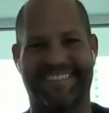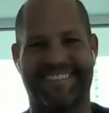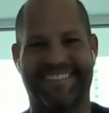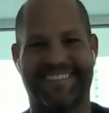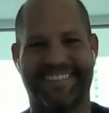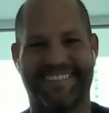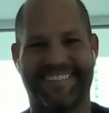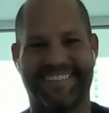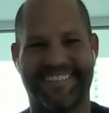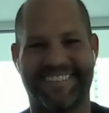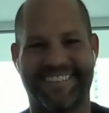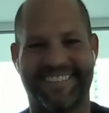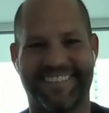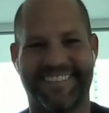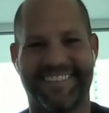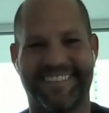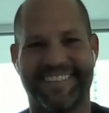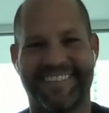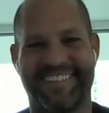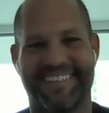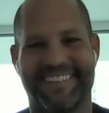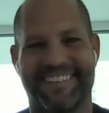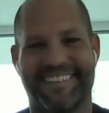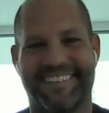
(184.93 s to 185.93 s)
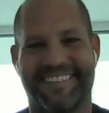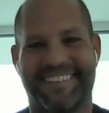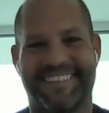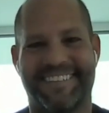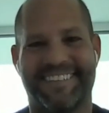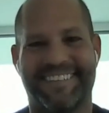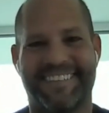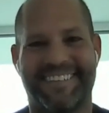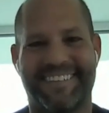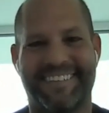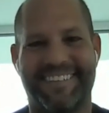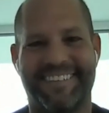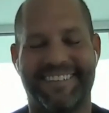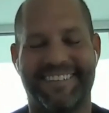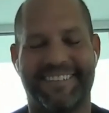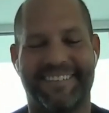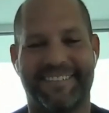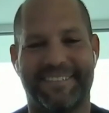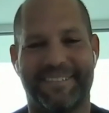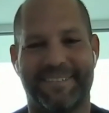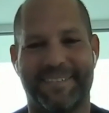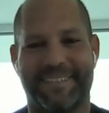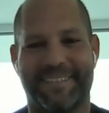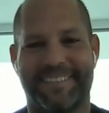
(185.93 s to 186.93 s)

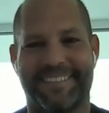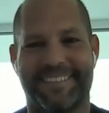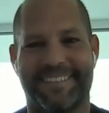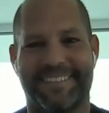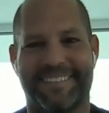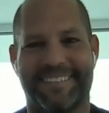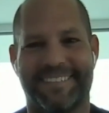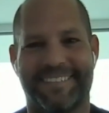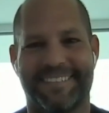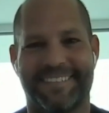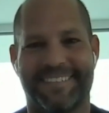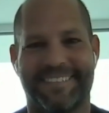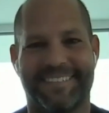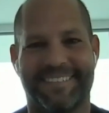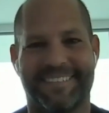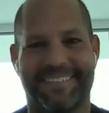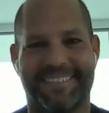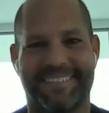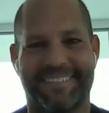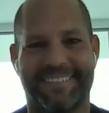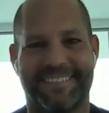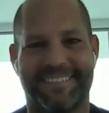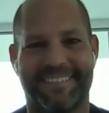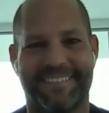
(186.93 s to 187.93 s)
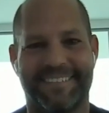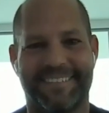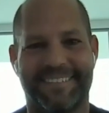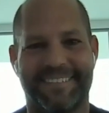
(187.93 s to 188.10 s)
(not speaking)